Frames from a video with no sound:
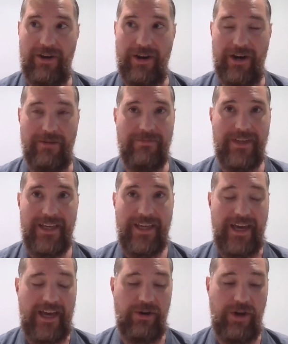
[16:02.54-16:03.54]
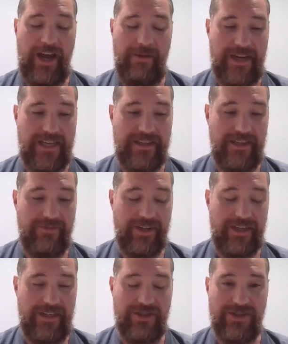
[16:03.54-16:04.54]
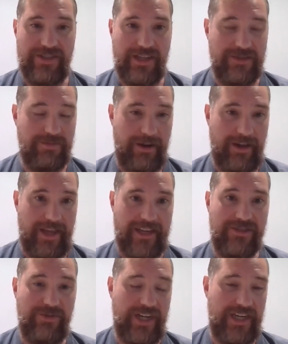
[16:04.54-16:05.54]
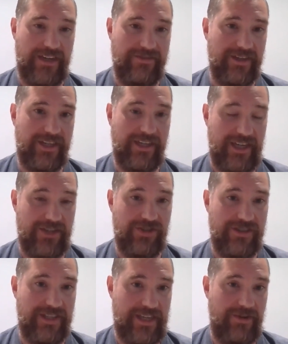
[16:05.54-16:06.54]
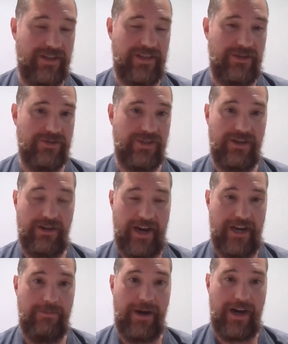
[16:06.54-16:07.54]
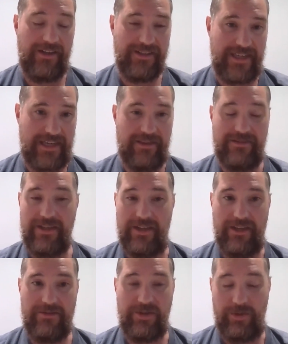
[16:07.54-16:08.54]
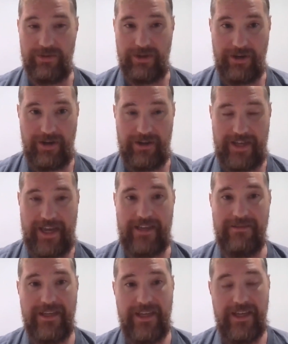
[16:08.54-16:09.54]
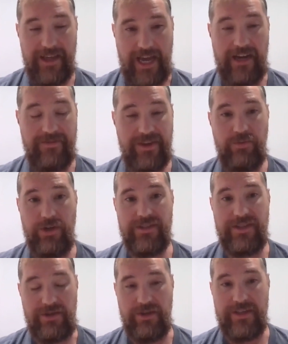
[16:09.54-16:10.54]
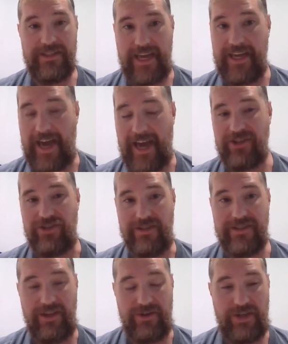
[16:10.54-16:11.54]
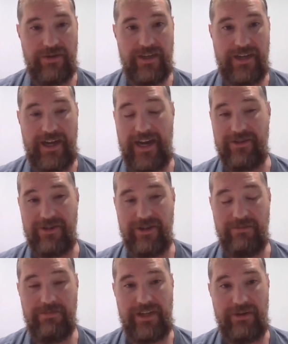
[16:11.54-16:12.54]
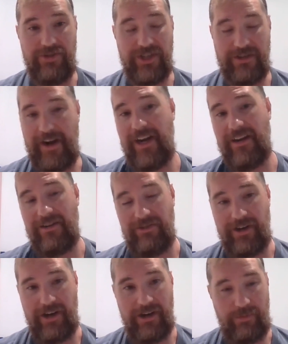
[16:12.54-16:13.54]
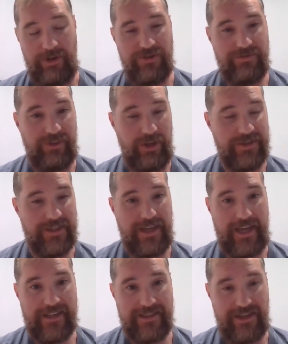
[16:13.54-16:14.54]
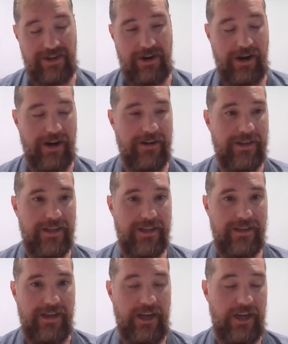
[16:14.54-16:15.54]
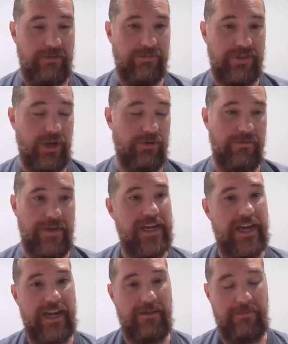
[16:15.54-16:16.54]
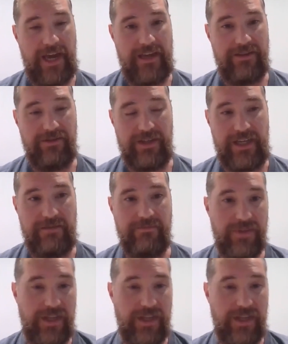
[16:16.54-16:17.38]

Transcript: are, I don't know how many different conditions. There's probably like 20 different conditions that you can use to create a policy to alert on that. And if you want to, you can take action. So you can either generate an alert which flows into XDR, go remediate it manually,